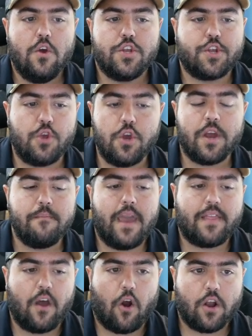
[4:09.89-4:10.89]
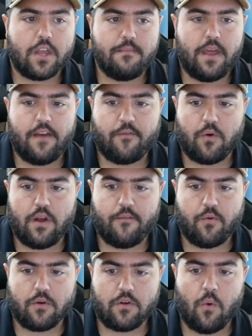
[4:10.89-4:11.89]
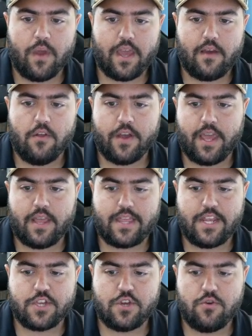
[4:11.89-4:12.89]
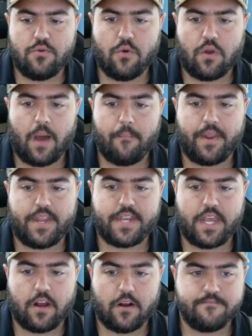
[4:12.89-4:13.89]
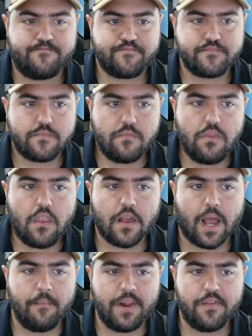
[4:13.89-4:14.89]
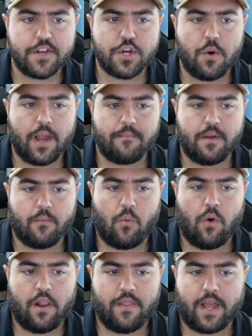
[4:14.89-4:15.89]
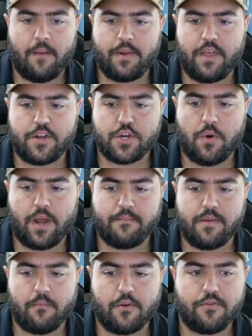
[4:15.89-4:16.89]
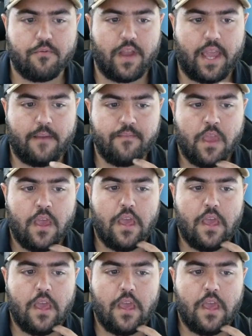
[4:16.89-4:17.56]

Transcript: So you can make the argument if we're looking at these two companies here, the company that's showing up number 1 and the company that's showing up number 3,